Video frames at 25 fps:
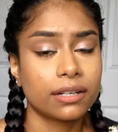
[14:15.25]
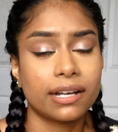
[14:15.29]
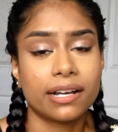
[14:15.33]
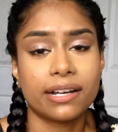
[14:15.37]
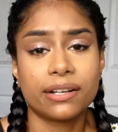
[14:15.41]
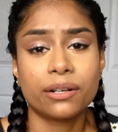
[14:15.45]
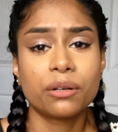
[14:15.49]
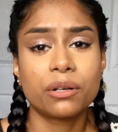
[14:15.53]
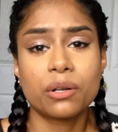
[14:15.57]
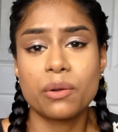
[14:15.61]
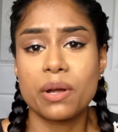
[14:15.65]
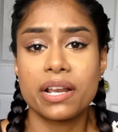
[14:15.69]

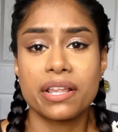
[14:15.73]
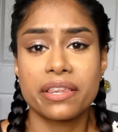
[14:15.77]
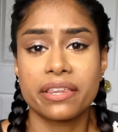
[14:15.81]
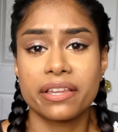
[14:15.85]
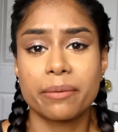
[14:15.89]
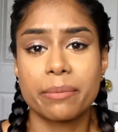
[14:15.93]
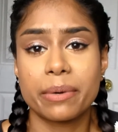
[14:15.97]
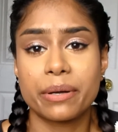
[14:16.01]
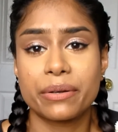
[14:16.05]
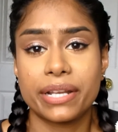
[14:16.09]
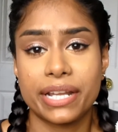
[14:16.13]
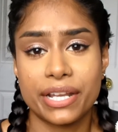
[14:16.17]
I don't know
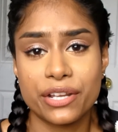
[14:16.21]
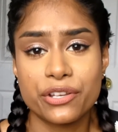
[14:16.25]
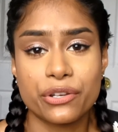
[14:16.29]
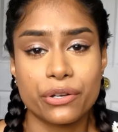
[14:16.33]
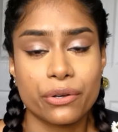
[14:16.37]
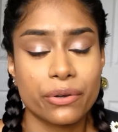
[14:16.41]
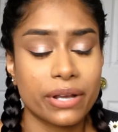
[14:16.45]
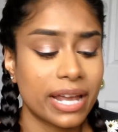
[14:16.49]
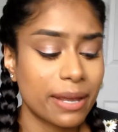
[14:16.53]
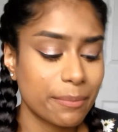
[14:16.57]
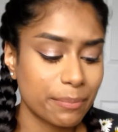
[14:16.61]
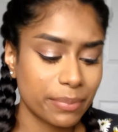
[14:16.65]
anything about nature,
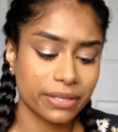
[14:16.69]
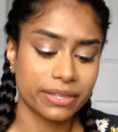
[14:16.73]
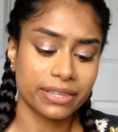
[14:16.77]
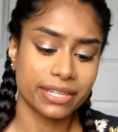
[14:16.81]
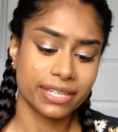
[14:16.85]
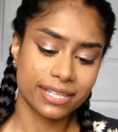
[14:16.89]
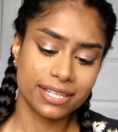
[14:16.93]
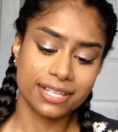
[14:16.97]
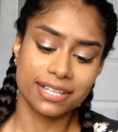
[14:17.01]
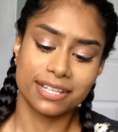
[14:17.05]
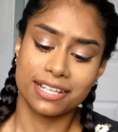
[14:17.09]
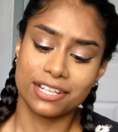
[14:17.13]
okay, but
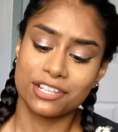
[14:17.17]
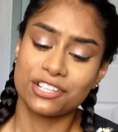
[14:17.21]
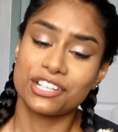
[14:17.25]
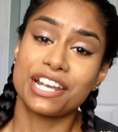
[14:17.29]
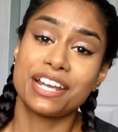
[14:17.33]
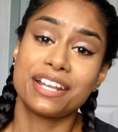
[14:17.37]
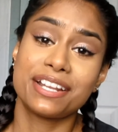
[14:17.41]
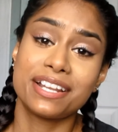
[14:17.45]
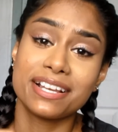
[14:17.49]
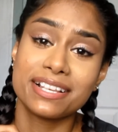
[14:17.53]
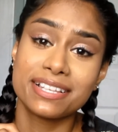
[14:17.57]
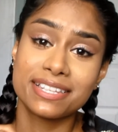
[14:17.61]
this is the
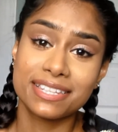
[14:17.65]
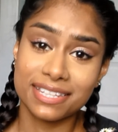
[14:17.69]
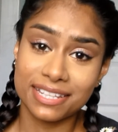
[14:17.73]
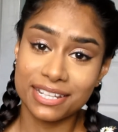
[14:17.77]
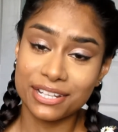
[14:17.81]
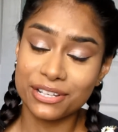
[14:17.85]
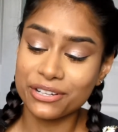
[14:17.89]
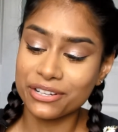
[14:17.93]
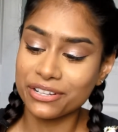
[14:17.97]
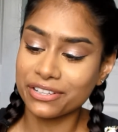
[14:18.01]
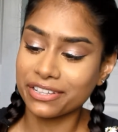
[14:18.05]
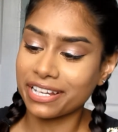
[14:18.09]
shade
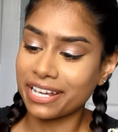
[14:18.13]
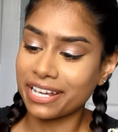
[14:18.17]
Cedar